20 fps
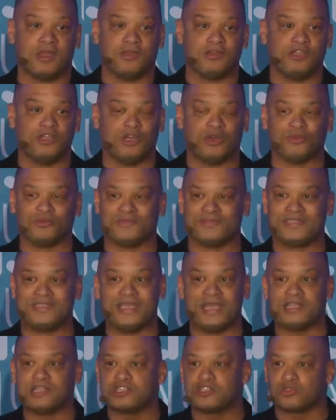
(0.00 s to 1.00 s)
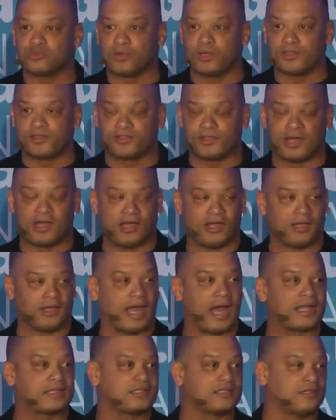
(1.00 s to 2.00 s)
you know dense with uh,
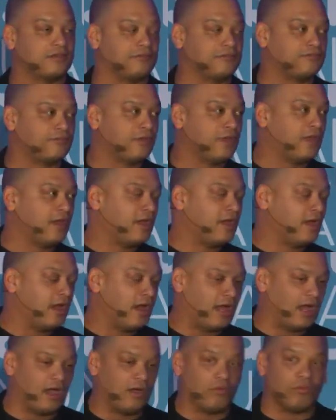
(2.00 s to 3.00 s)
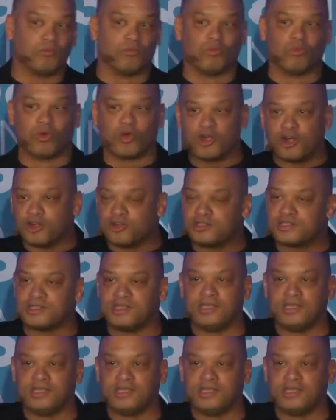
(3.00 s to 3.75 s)
lots of uh, words.